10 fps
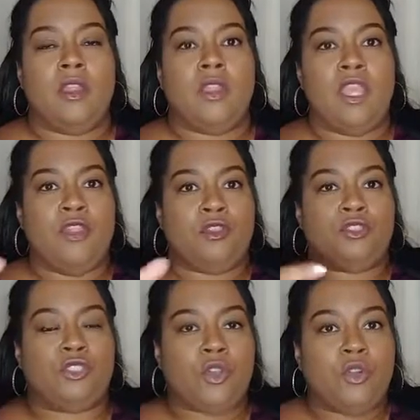in their
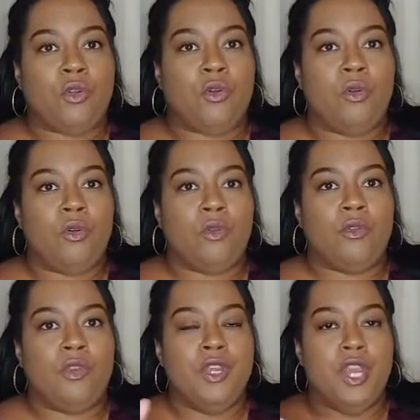circle
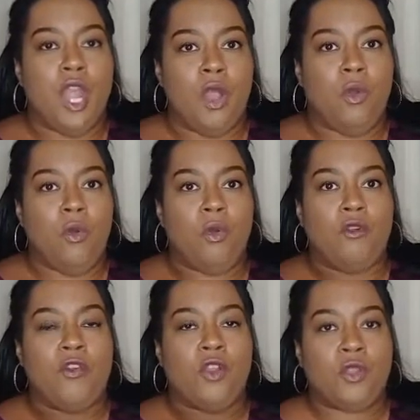know or
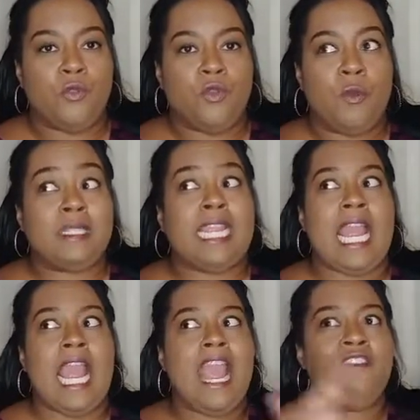have heard the rumors,
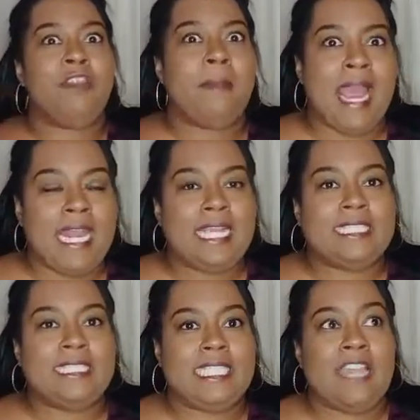everybody
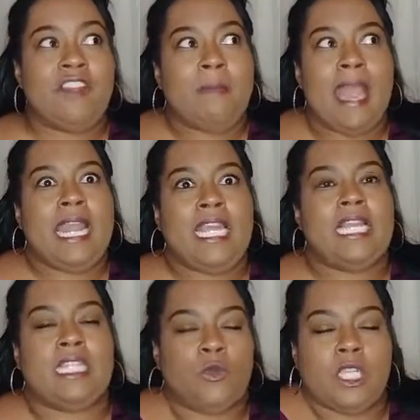
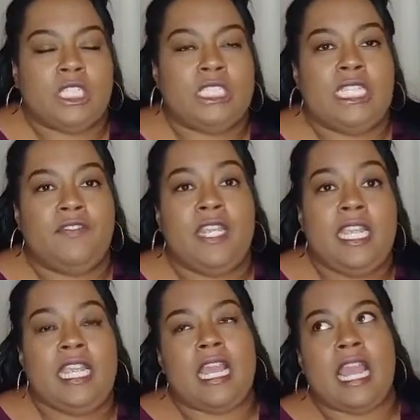is watching
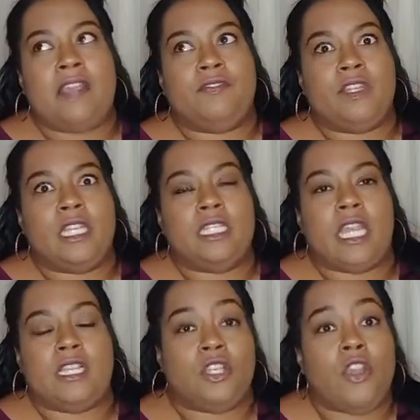TV
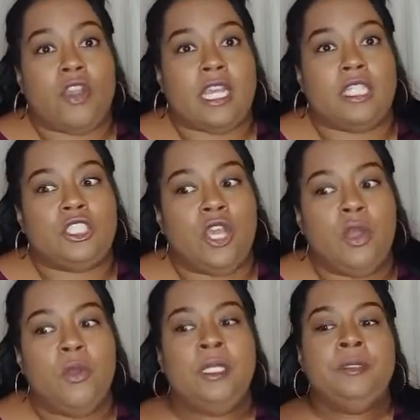has heard it. So